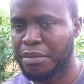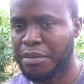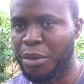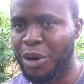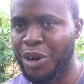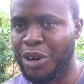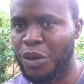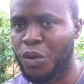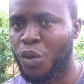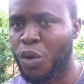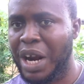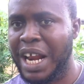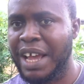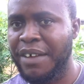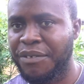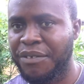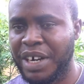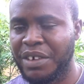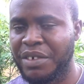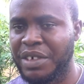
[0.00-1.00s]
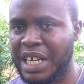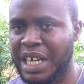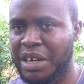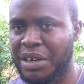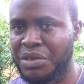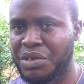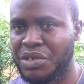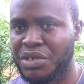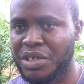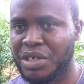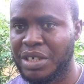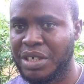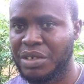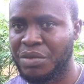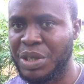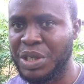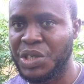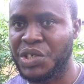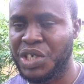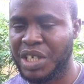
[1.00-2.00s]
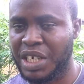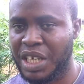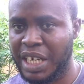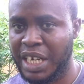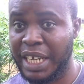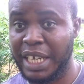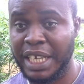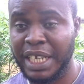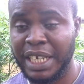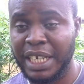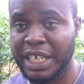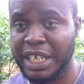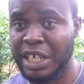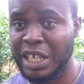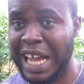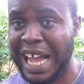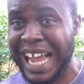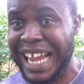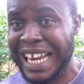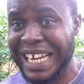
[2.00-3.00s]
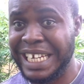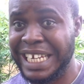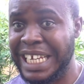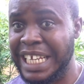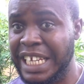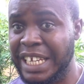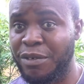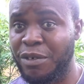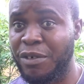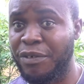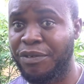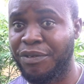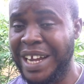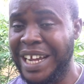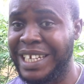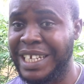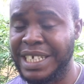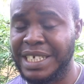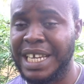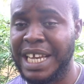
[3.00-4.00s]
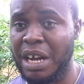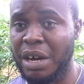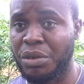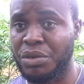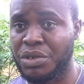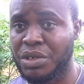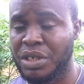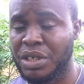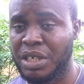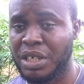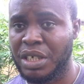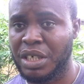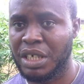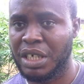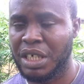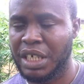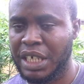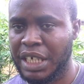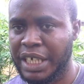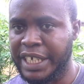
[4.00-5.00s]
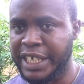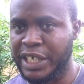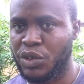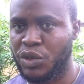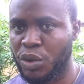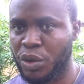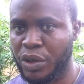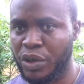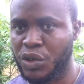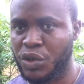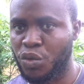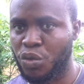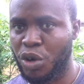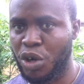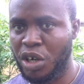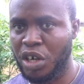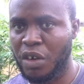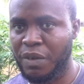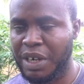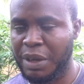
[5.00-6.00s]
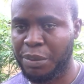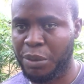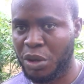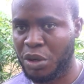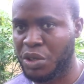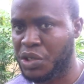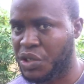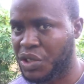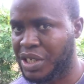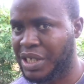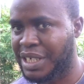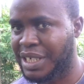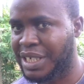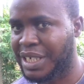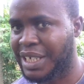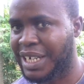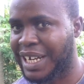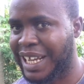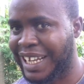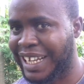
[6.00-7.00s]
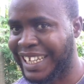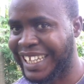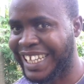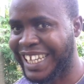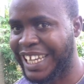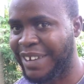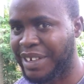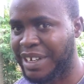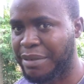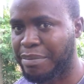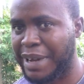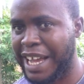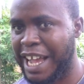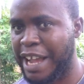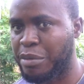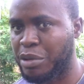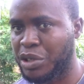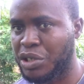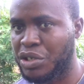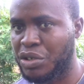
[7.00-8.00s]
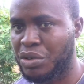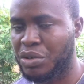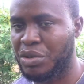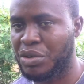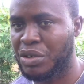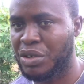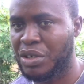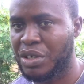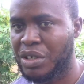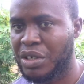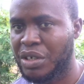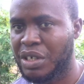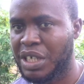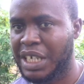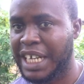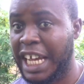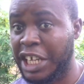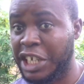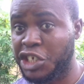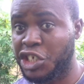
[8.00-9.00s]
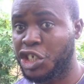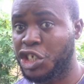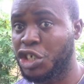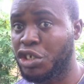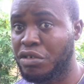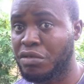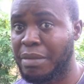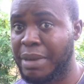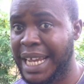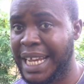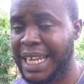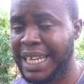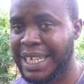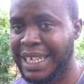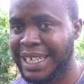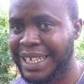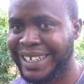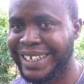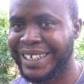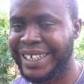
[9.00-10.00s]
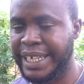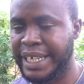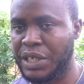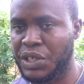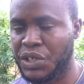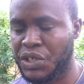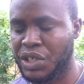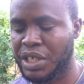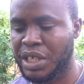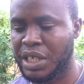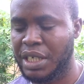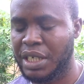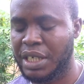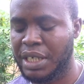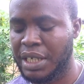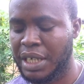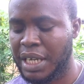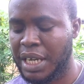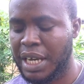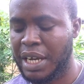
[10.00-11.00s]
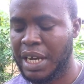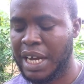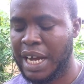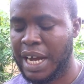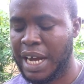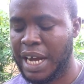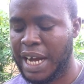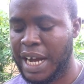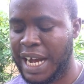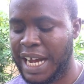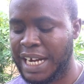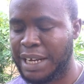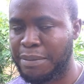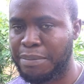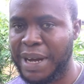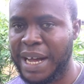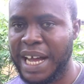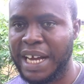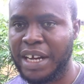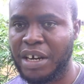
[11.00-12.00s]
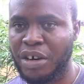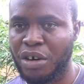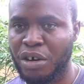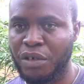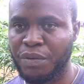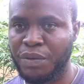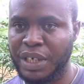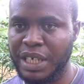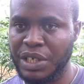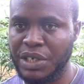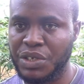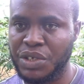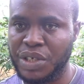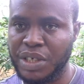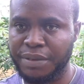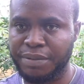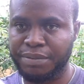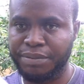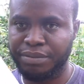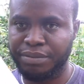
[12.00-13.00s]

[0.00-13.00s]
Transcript: But what I found out recently, I didn't even find this out. It was one of the person that I gave the Bible to that showed me this. At the back of this,